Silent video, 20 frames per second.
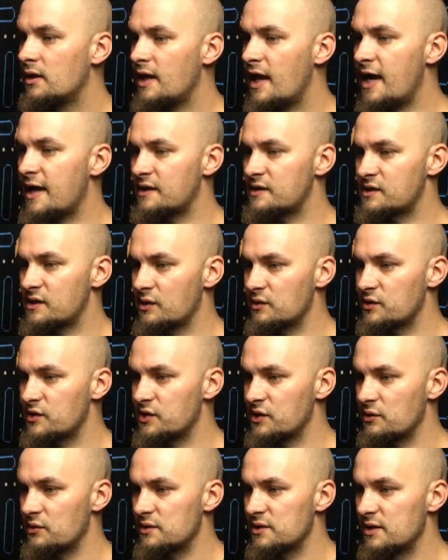
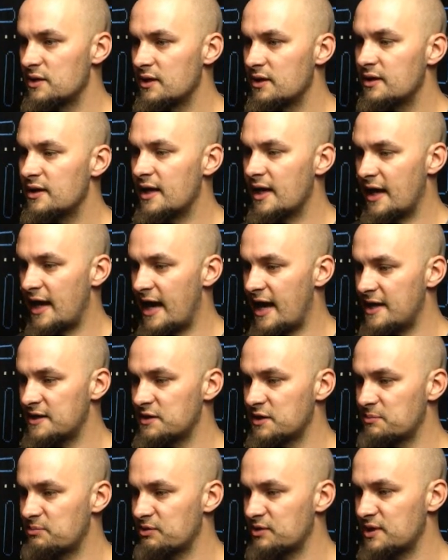Exosuit. There,
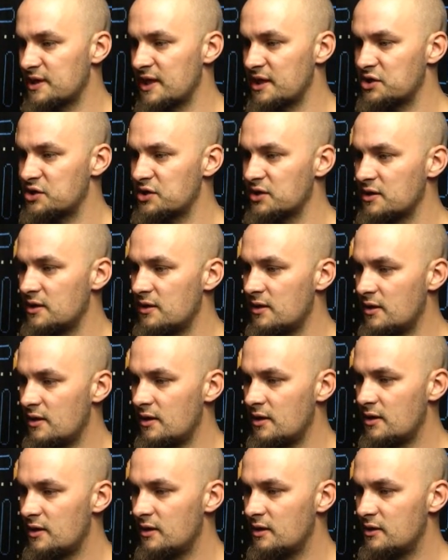hazard protection
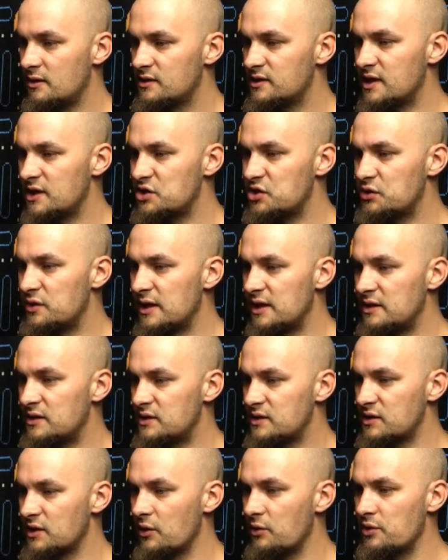says you need
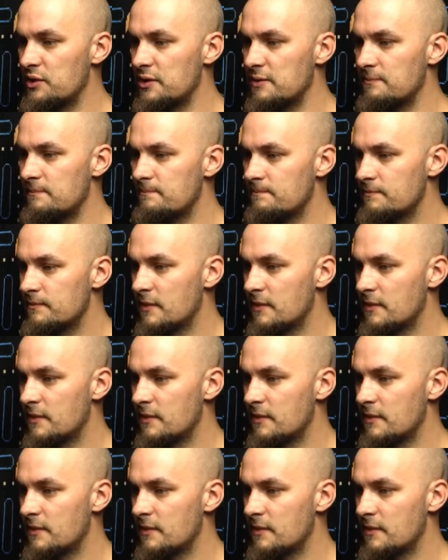sodium.